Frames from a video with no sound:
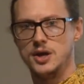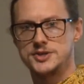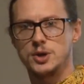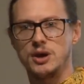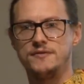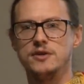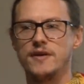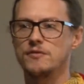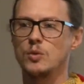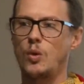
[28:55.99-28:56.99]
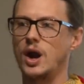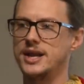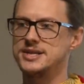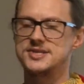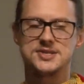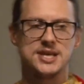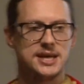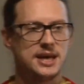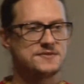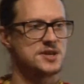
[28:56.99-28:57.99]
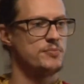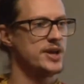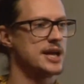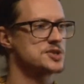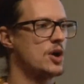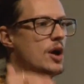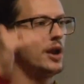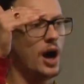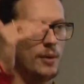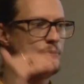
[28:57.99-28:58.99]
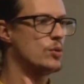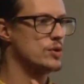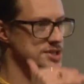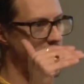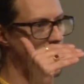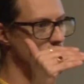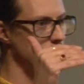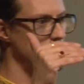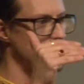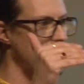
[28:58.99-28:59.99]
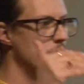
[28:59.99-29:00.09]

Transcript: So if you've ever wanted to see if something has gone up or down,